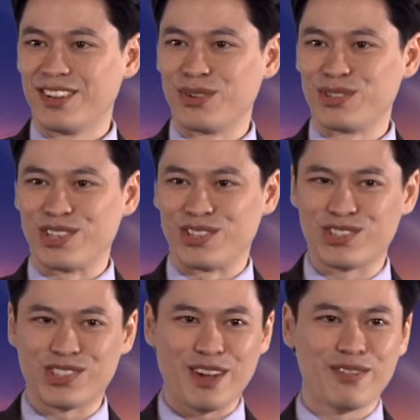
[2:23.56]
was the
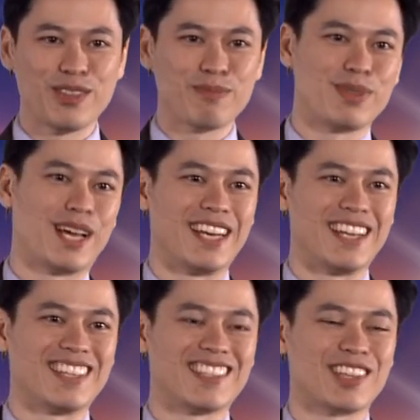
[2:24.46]
seventh
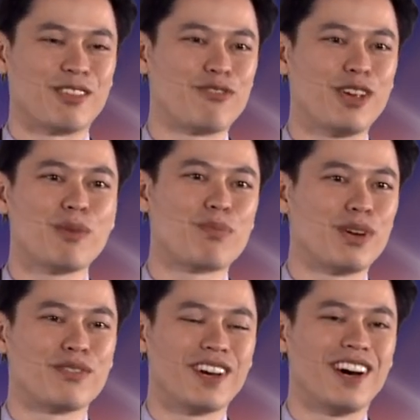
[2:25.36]
planet. It's like the
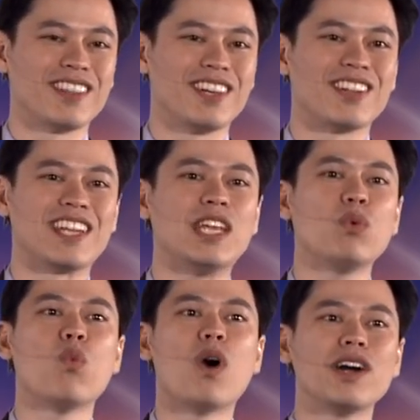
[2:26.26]
fingerprint of God there that He
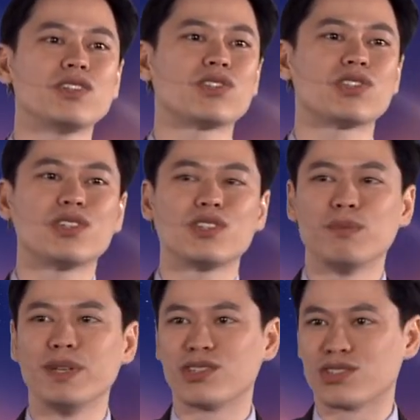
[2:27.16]
wants
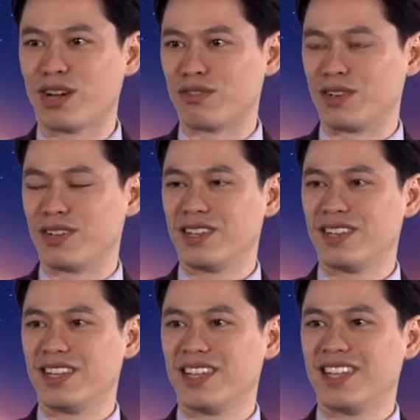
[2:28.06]
to be discovered.
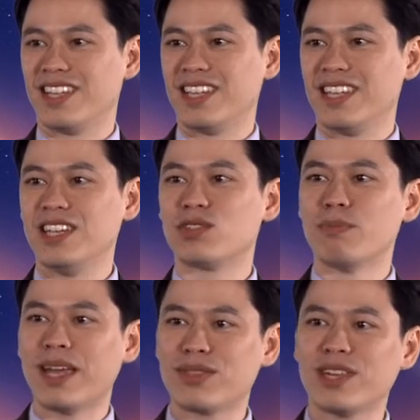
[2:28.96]
He's
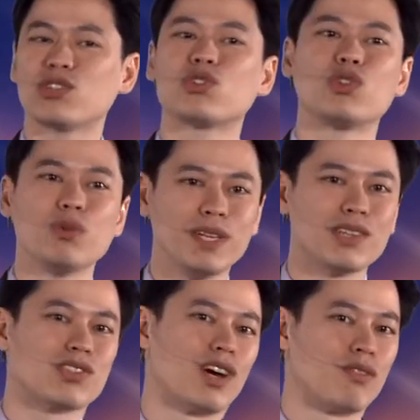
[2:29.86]
made things to be
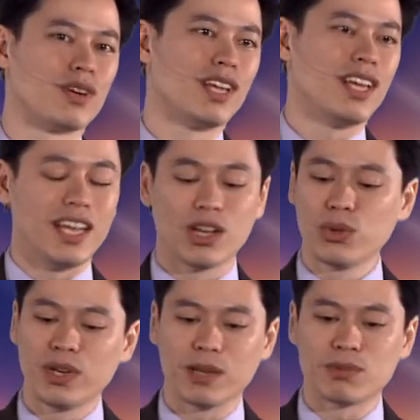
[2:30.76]
discovered,
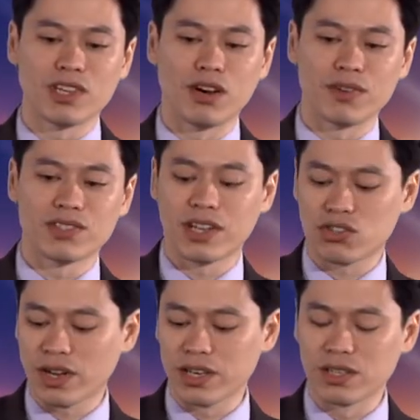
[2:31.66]
including Himself. He's
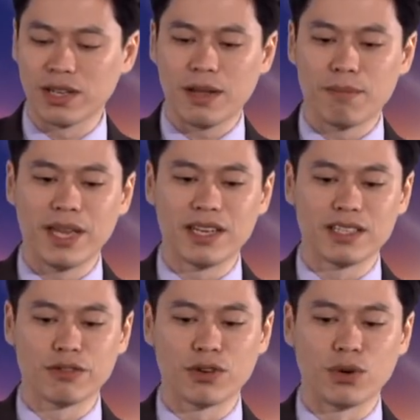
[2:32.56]
not trying to make
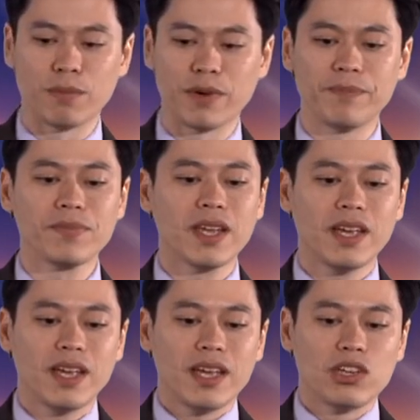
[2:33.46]
it difficult. But
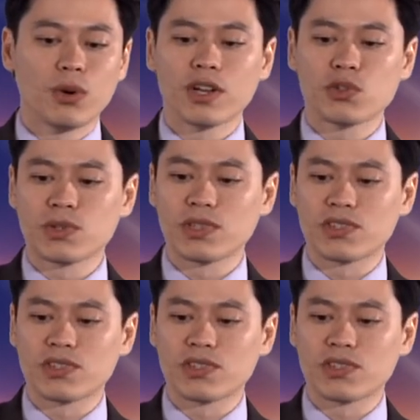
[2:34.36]
Uranus was